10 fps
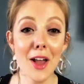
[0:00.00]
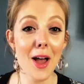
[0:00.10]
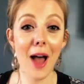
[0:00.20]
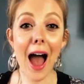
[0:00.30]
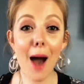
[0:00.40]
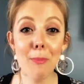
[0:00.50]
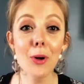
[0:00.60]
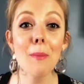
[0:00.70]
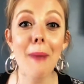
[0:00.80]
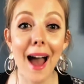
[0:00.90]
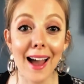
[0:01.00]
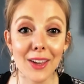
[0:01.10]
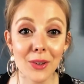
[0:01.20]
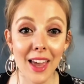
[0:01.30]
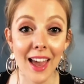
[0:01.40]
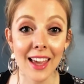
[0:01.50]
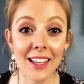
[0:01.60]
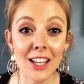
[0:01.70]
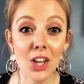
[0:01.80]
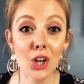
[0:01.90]
Apple Mac,
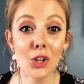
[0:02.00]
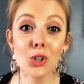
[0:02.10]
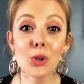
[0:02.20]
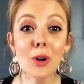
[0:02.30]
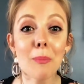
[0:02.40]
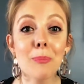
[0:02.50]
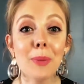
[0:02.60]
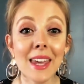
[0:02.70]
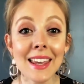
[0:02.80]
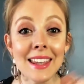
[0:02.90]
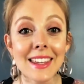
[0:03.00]
okay? You're being